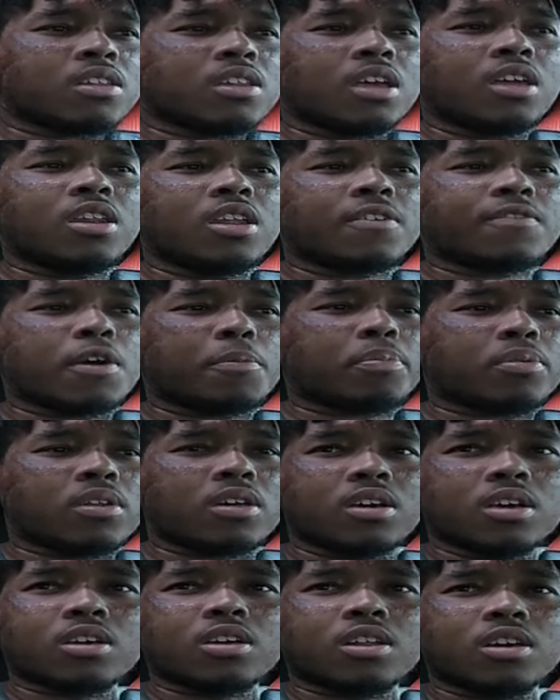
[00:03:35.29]
they never
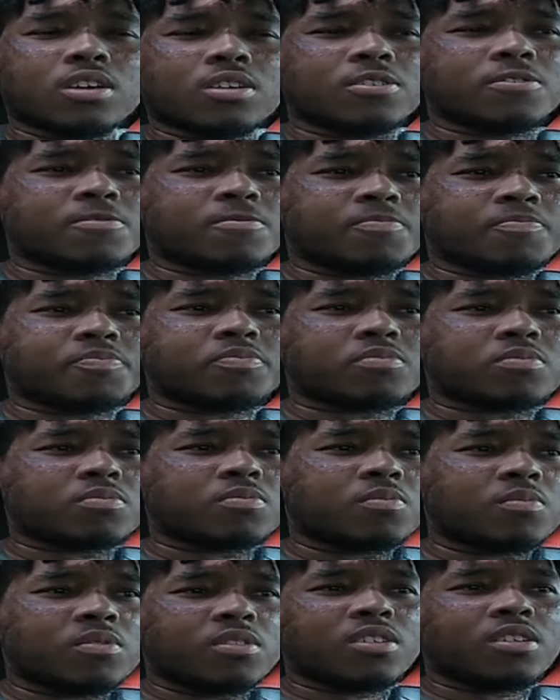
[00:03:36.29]
play. Like,
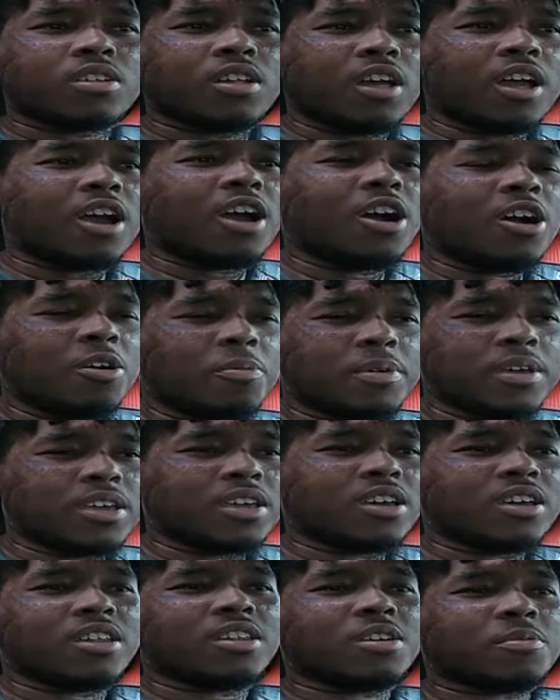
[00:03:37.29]
I don't be
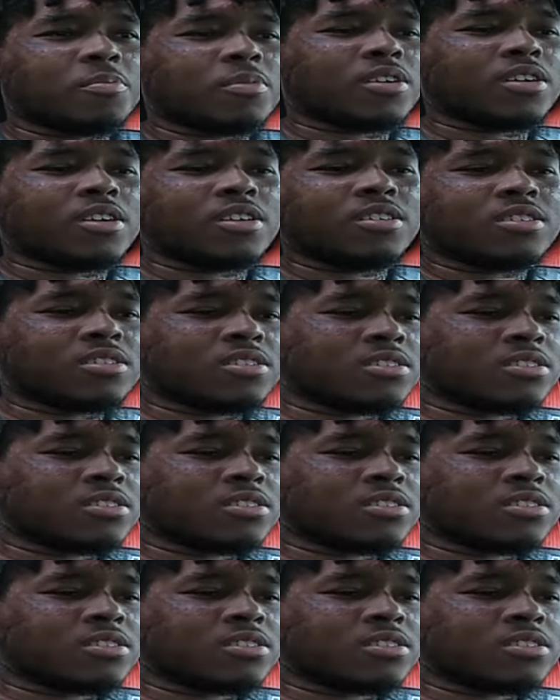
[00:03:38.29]
getting it, man.